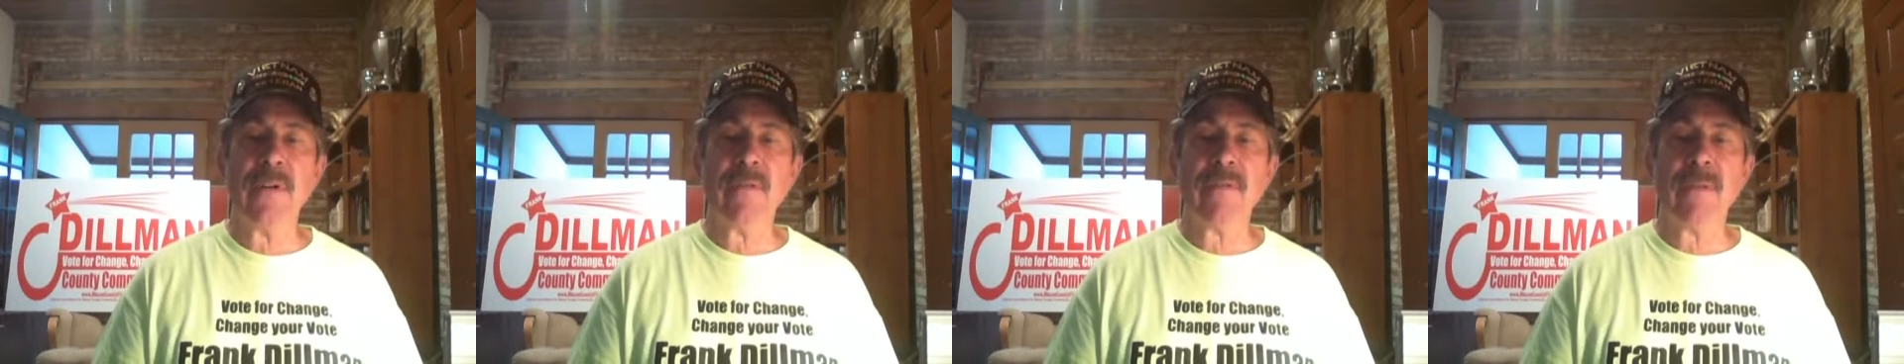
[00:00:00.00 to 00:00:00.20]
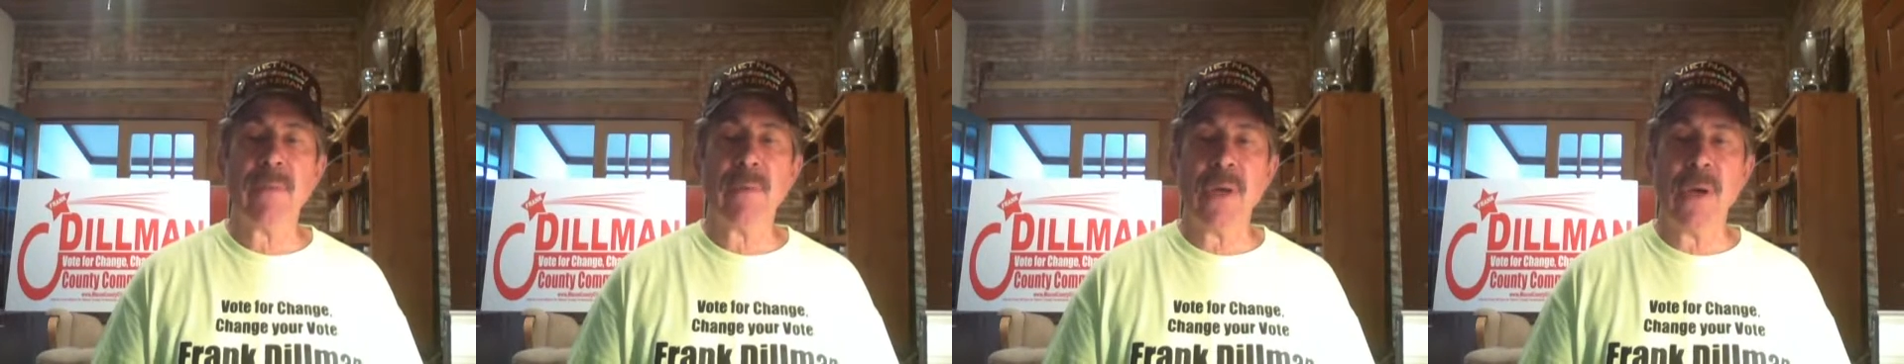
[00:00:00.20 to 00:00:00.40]

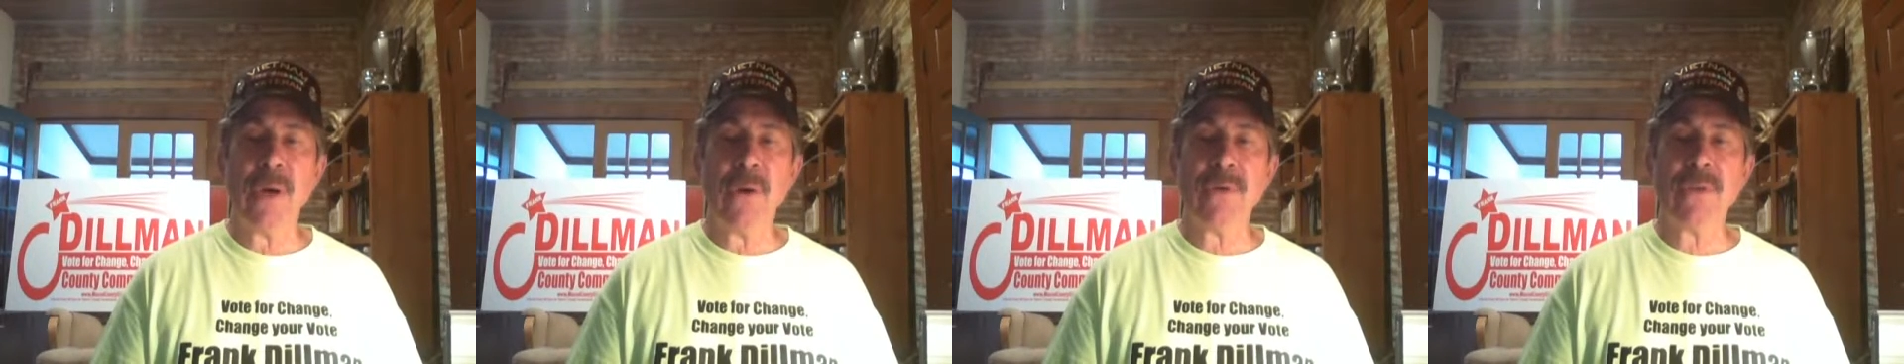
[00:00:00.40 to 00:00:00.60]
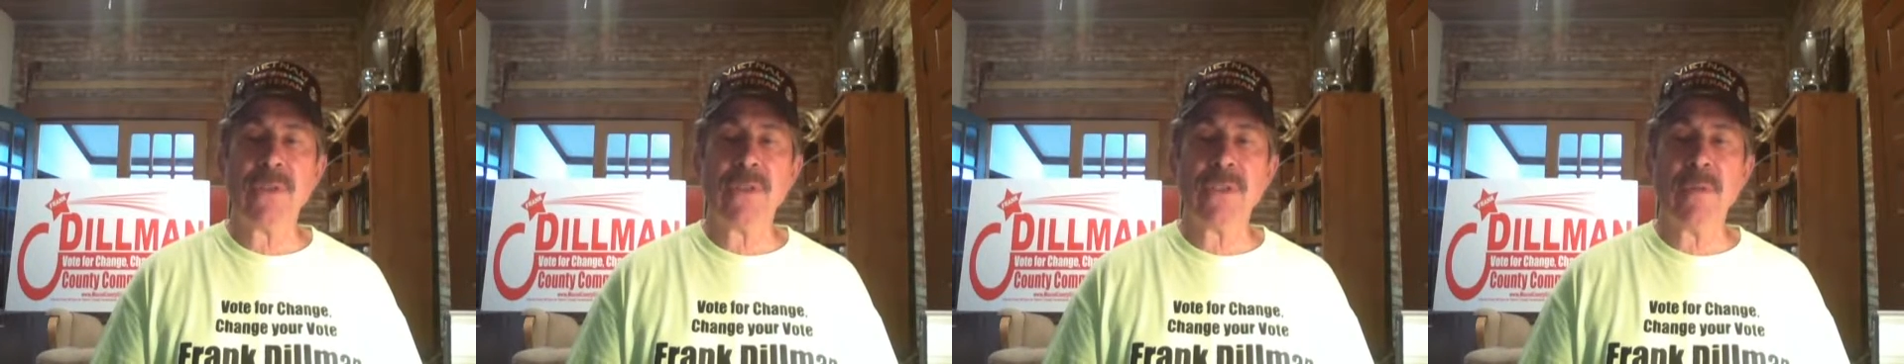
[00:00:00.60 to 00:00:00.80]
from
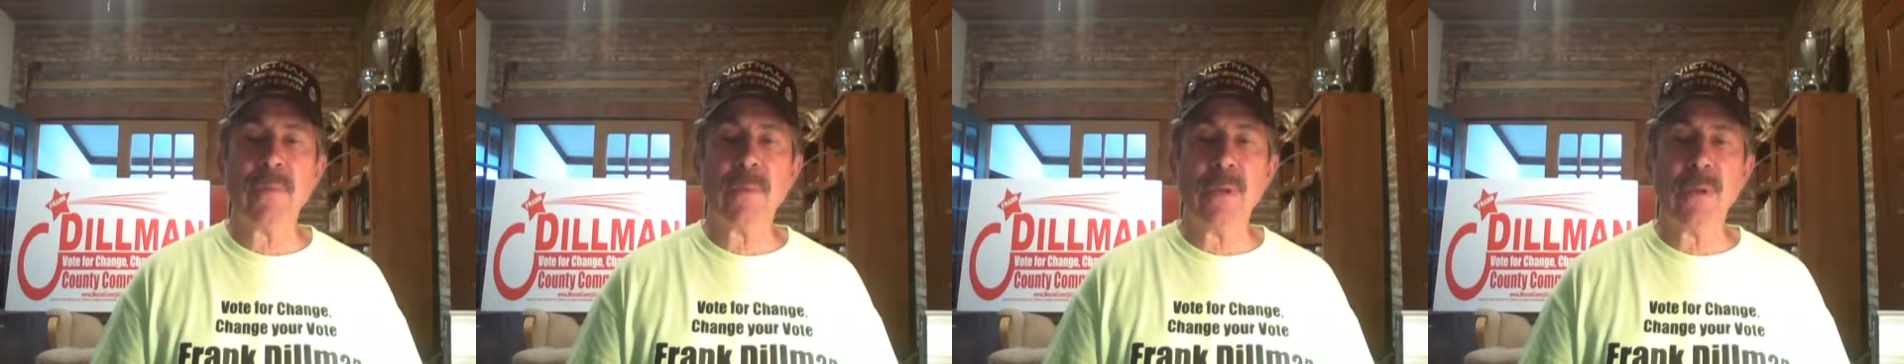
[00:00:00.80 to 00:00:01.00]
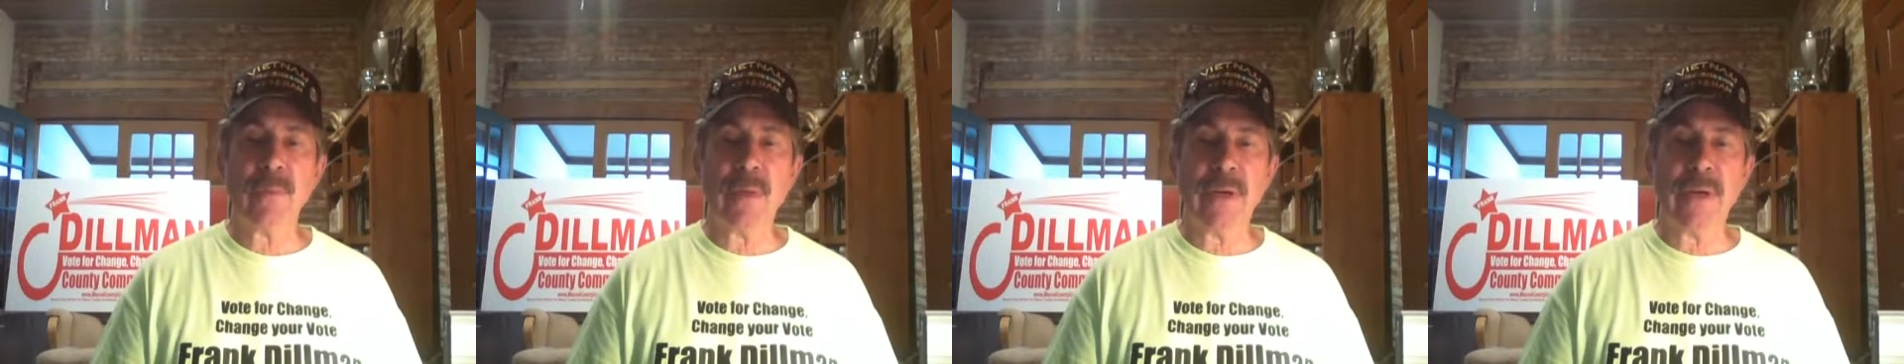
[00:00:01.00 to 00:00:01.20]
goats to
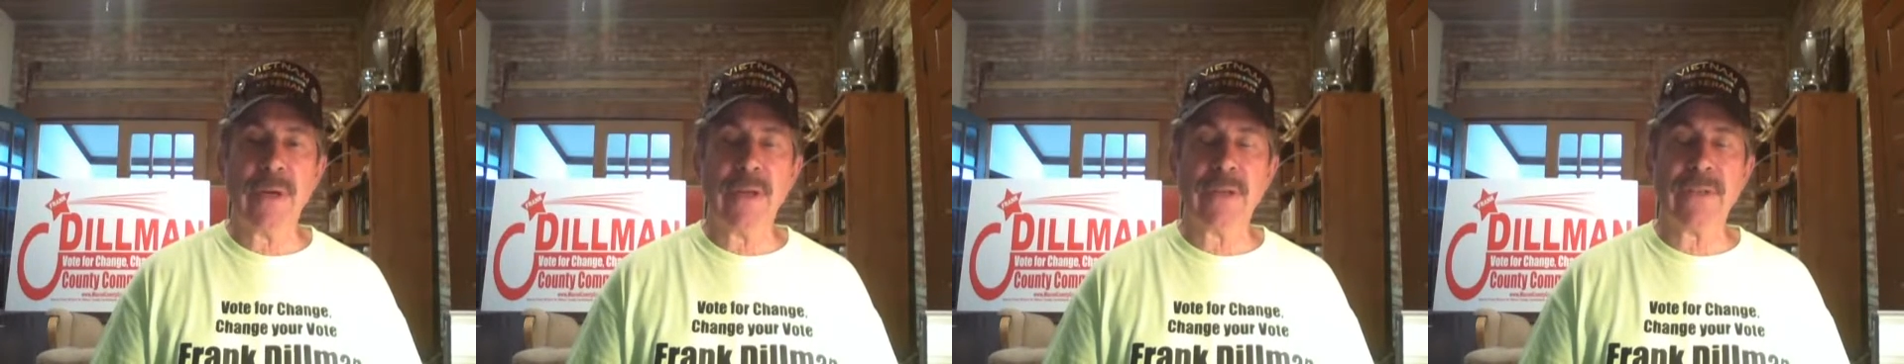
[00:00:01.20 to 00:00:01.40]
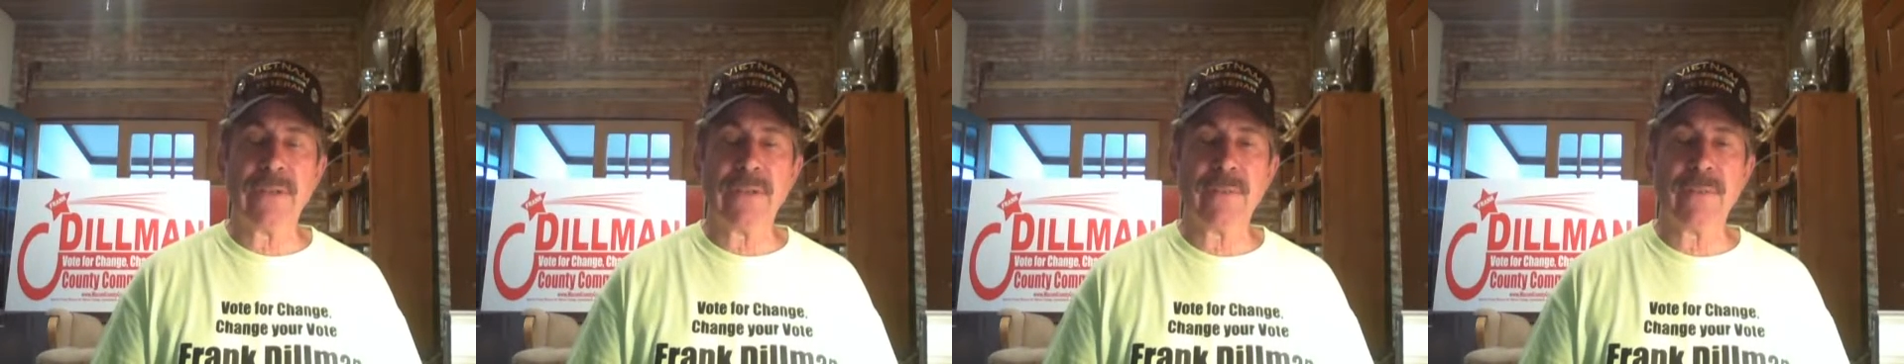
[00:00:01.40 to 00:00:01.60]

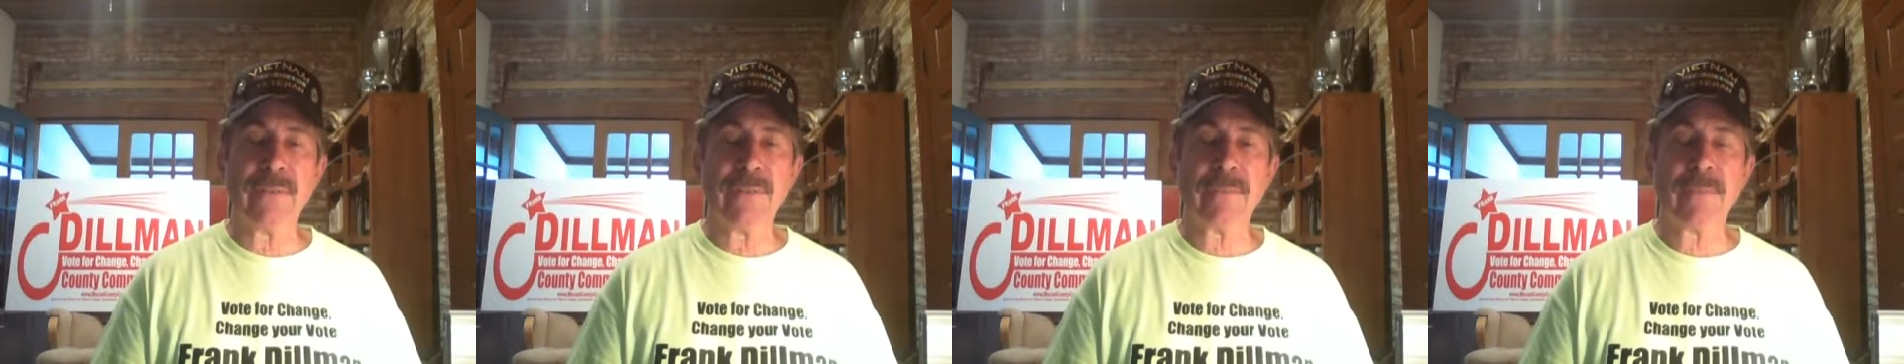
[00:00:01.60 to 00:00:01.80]
blueberries.